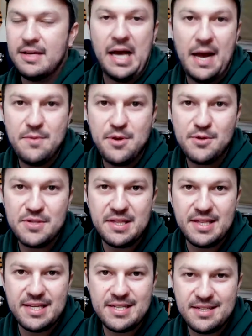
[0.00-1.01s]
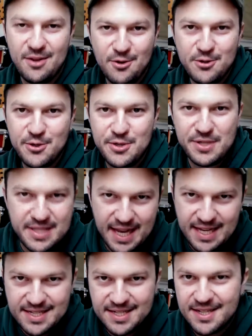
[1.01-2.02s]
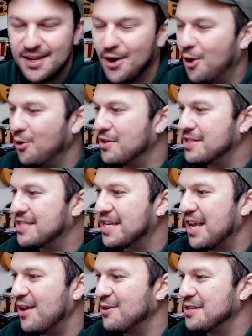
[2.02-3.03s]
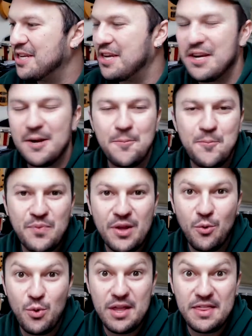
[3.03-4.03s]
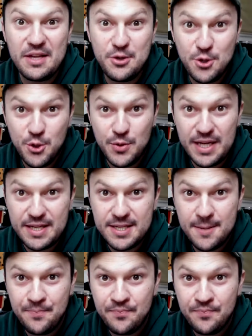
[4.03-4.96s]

I'm using this also to test all the skills here with the turret.